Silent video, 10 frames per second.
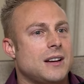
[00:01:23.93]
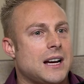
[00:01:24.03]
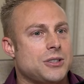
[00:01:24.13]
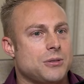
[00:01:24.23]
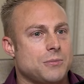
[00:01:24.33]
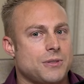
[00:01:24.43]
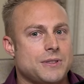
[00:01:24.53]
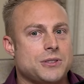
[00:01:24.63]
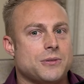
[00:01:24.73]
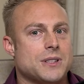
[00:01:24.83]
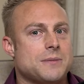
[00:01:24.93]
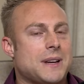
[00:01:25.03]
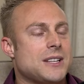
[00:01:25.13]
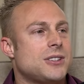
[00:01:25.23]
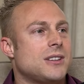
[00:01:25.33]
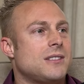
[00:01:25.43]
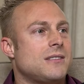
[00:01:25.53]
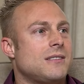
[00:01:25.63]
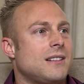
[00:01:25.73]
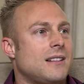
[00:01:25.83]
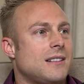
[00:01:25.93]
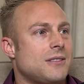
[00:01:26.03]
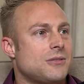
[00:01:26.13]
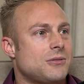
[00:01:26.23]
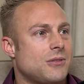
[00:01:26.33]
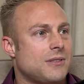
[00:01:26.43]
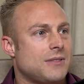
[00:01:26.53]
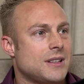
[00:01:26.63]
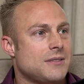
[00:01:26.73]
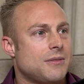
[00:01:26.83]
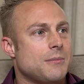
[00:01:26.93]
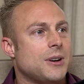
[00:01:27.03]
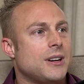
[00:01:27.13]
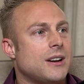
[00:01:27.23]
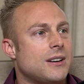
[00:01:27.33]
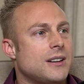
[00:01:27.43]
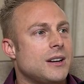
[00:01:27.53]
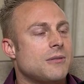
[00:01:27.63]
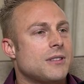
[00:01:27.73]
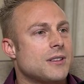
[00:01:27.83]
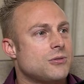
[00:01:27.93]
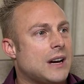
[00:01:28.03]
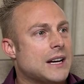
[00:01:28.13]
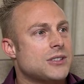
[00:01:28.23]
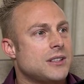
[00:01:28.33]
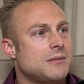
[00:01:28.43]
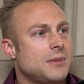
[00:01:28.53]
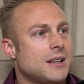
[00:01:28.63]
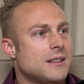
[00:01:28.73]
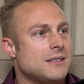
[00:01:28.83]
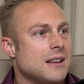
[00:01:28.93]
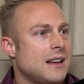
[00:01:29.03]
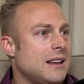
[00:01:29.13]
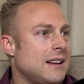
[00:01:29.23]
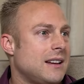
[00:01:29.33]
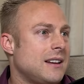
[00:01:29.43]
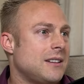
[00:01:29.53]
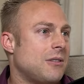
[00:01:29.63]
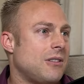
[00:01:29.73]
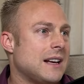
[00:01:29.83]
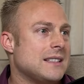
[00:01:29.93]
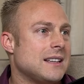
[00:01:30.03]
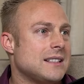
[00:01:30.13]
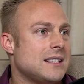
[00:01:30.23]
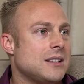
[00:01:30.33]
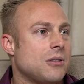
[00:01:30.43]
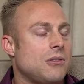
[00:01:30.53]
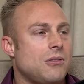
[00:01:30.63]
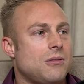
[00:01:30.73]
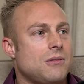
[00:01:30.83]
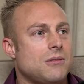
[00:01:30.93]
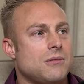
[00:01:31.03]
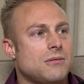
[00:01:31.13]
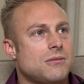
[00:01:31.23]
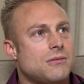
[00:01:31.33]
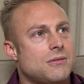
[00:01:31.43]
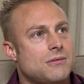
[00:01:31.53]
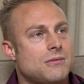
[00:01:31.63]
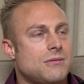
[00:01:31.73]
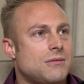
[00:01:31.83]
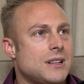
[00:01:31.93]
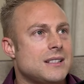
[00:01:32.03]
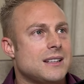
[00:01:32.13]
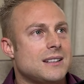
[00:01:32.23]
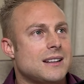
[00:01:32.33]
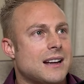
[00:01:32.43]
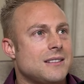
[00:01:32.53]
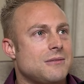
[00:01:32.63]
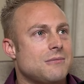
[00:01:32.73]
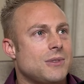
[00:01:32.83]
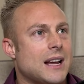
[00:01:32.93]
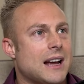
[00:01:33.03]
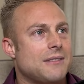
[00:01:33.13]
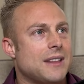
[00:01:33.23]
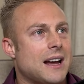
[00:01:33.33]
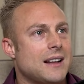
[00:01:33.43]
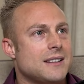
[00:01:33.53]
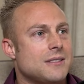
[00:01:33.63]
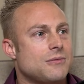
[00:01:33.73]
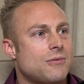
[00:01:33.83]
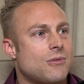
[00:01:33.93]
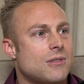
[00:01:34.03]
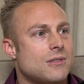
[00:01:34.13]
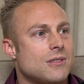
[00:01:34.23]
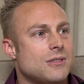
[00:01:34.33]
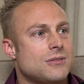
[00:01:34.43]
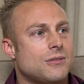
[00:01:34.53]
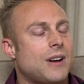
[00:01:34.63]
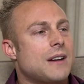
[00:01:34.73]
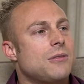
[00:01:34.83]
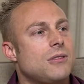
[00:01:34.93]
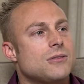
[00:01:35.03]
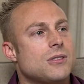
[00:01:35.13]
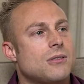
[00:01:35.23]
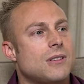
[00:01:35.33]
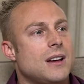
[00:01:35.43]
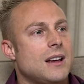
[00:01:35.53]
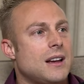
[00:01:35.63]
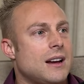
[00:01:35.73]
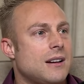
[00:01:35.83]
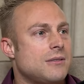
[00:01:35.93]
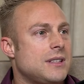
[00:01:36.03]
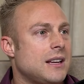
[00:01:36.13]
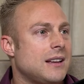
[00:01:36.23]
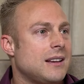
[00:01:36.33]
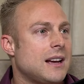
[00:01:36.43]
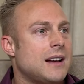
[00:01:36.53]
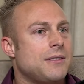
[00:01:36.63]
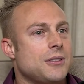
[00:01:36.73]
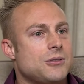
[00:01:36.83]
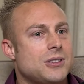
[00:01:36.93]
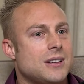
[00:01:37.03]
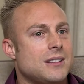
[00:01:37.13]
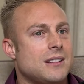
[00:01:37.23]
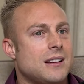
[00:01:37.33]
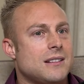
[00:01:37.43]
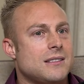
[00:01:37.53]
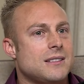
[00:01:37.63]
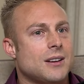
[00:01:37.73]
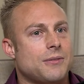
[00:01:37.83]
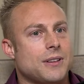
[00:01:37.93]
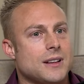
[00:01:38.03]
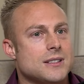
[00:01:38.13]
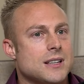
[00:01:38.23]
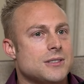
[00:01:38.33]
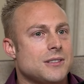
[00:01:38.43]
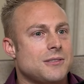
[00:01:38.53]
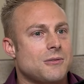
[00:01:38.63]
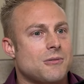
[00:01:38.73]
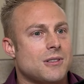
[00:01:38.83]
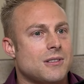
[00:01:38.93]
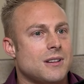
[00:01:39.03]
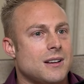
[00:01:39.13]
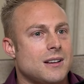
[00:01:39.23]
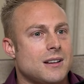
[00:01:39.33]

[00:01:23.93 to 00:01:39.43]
as you move into expansion, there's sort of this familiarity with contraction because in all essence, the whole reason that we have that is for survival. So I would say evolution and self-realization or